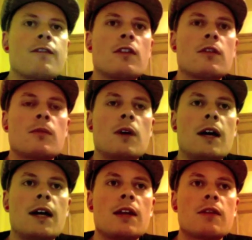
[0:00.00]
on
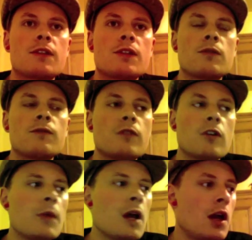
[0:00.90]
my original
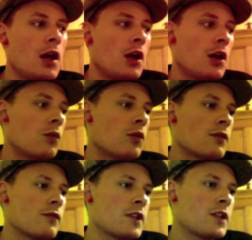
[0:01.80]
form. One
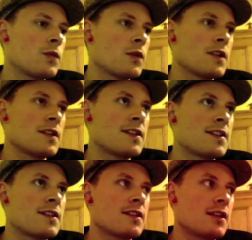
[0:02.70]
of which
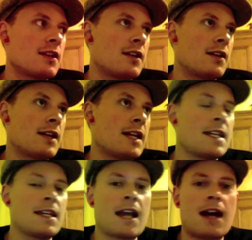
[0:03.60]
was
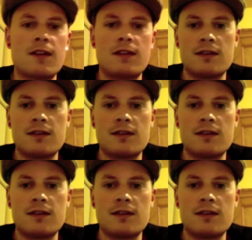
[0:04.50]
any other